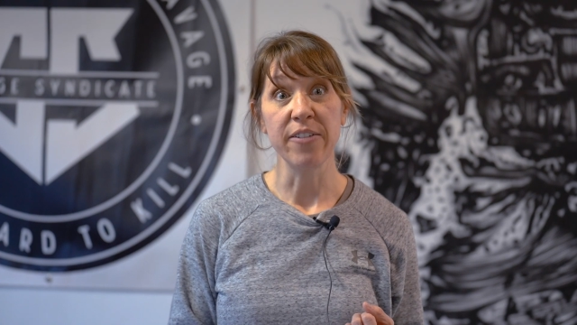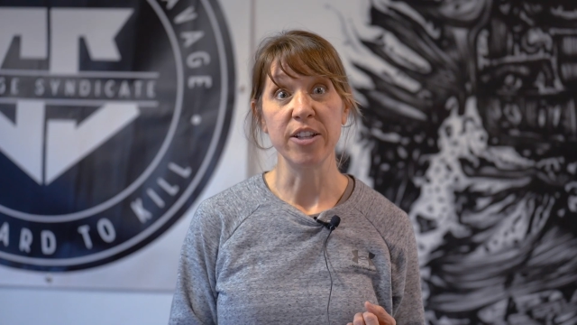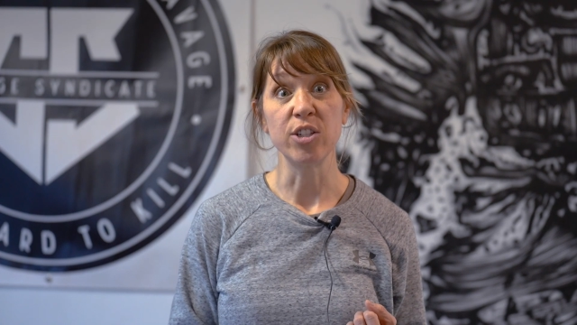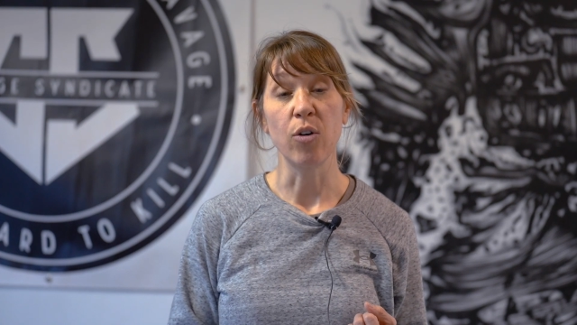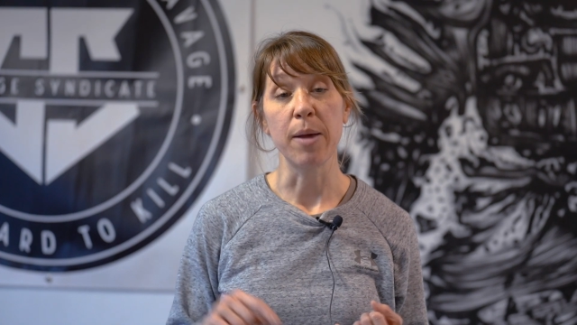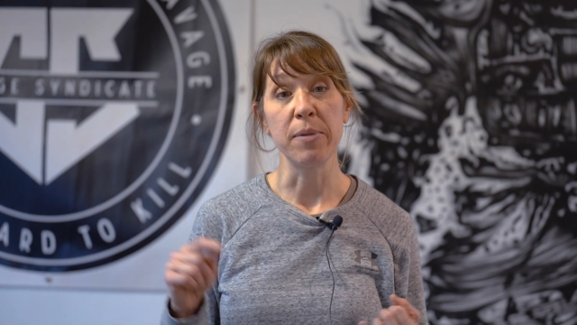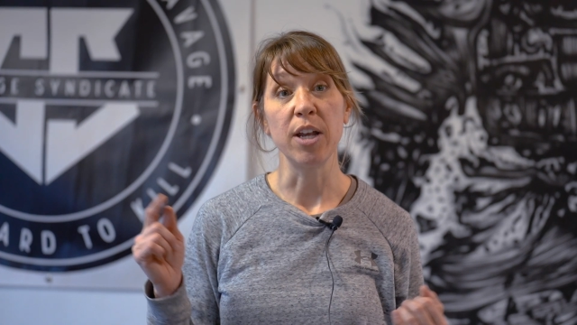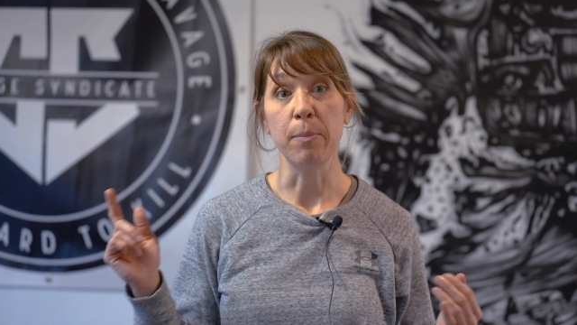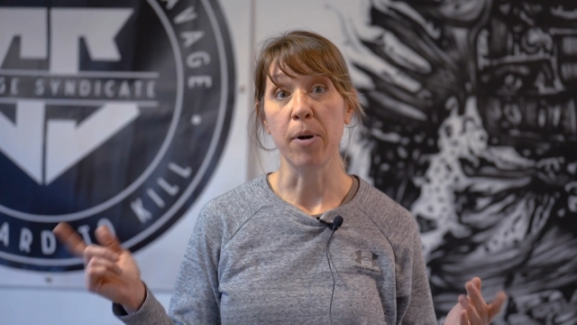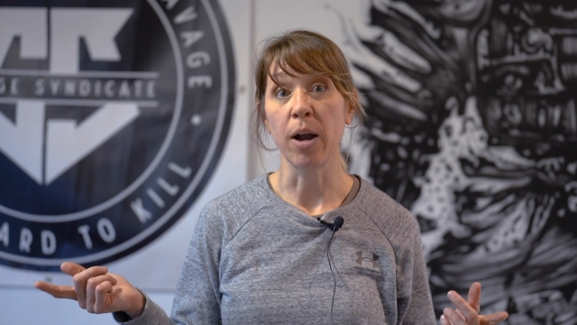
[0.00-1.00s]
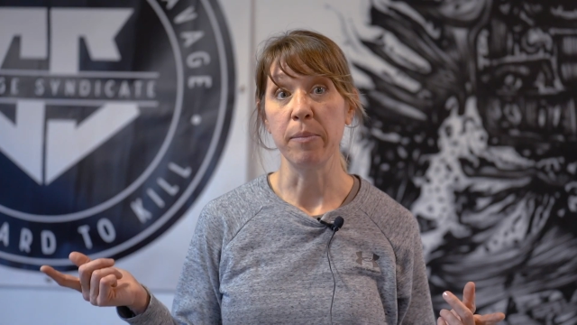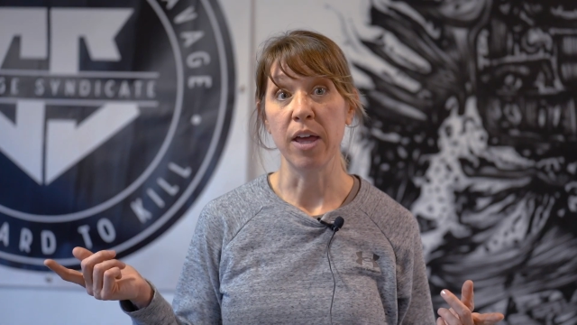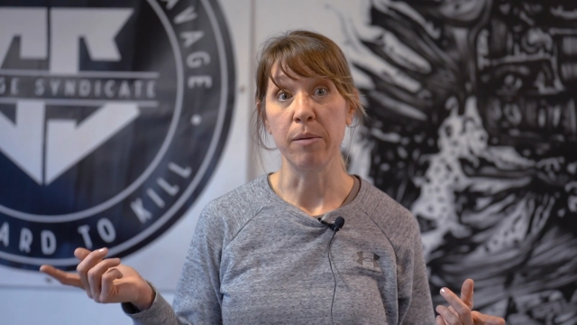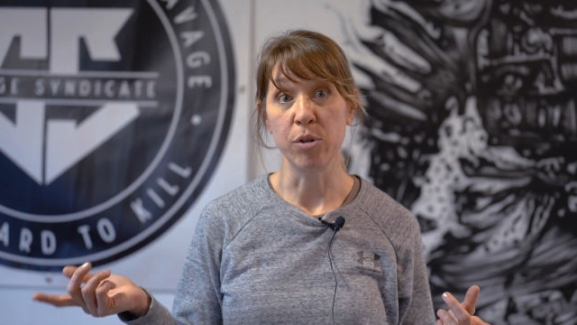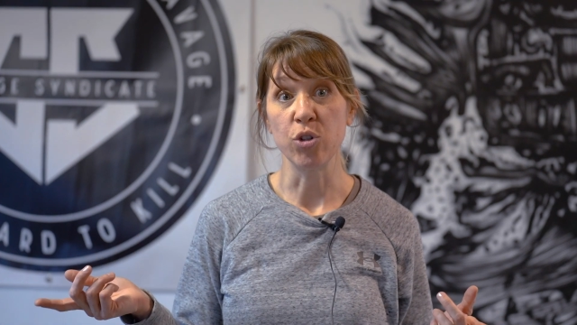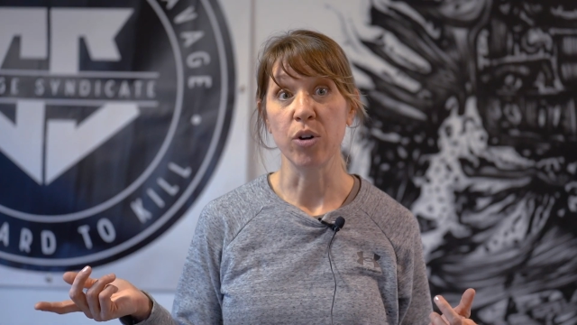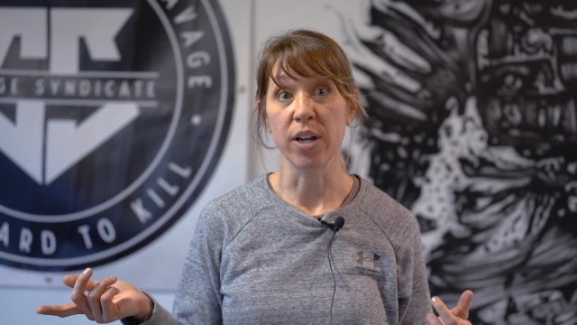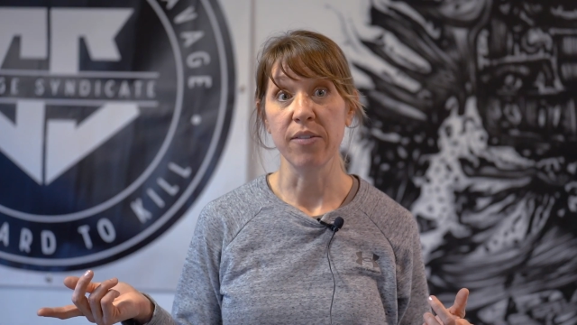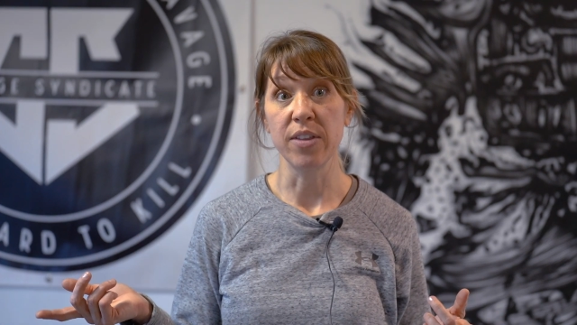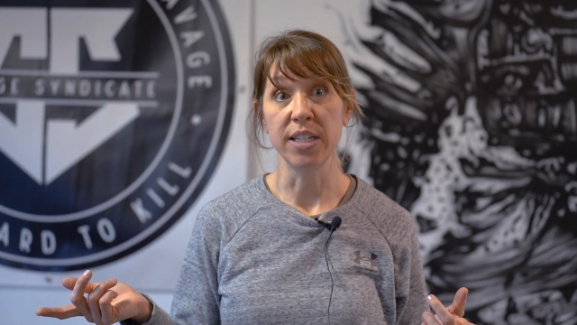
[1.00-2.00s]
and so I'm in an apartment a
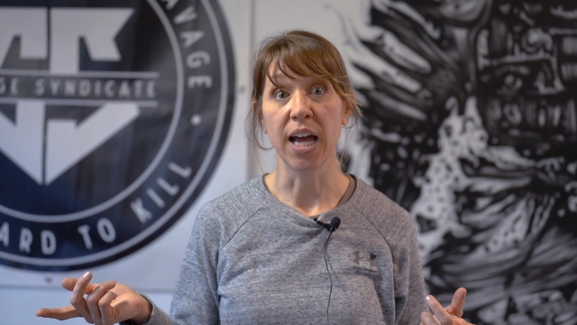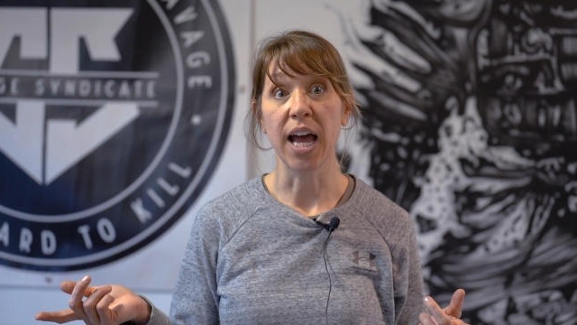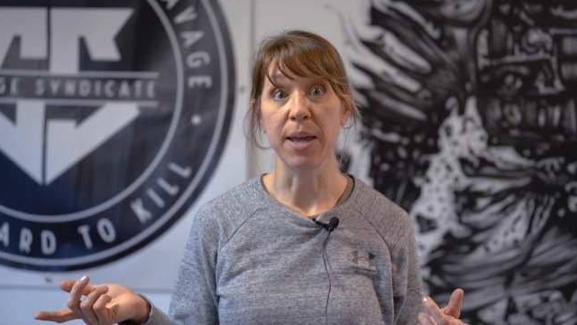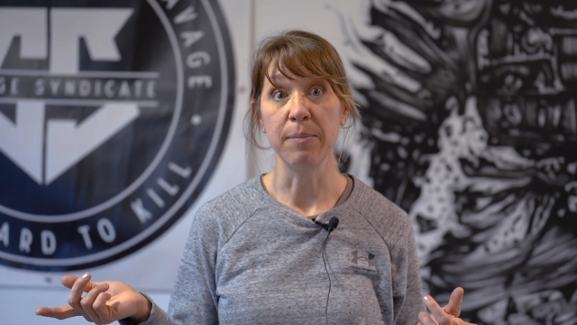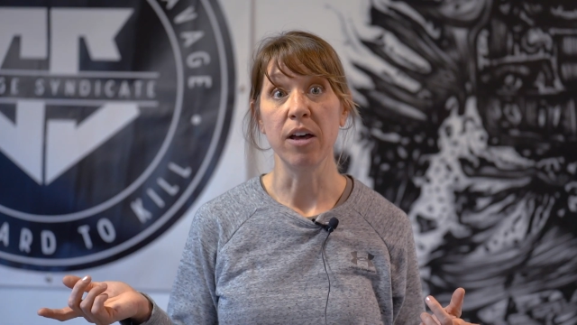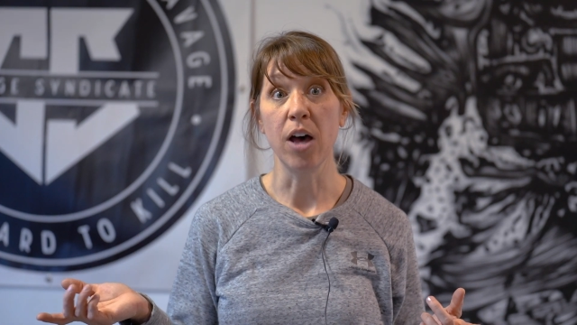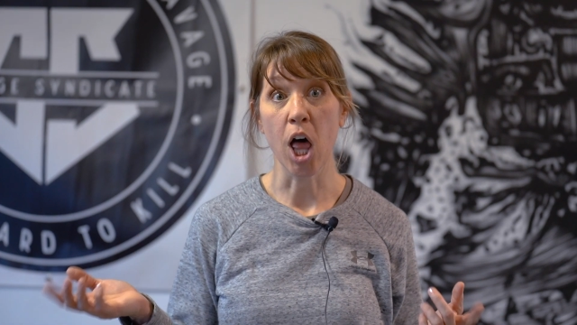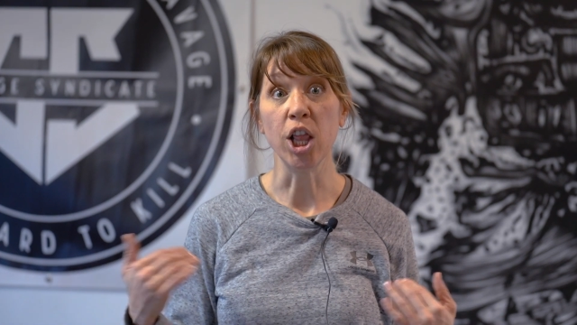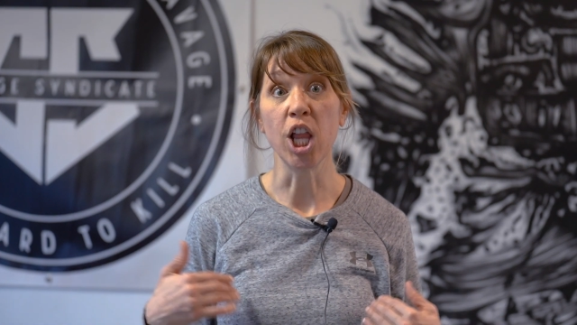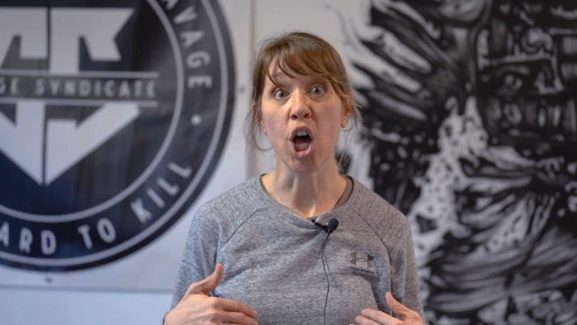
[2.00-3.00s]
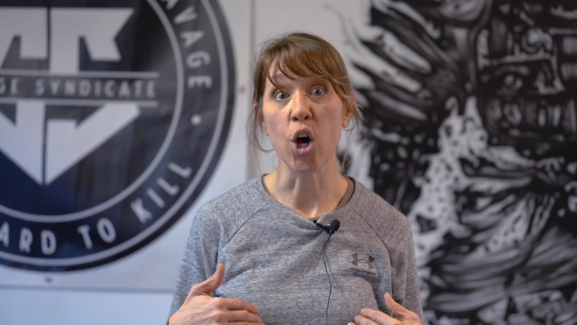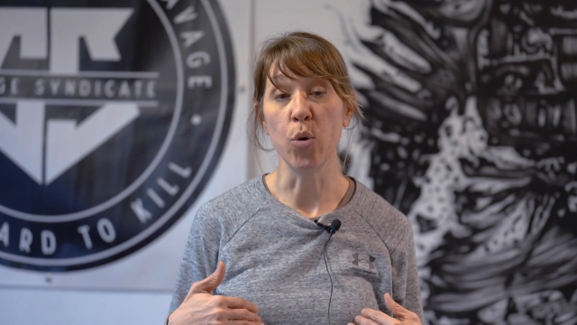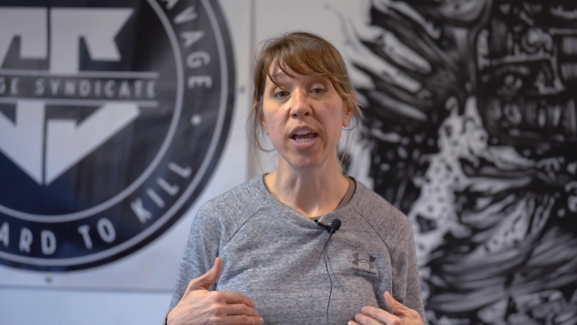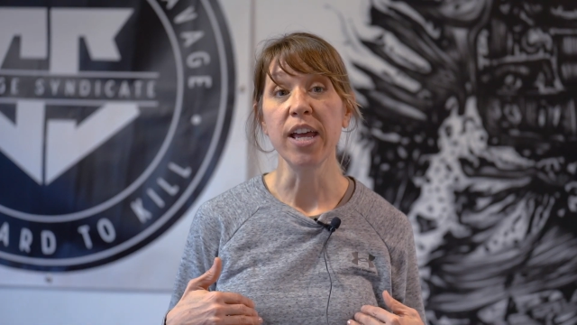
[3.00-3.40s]
majority of the time alone,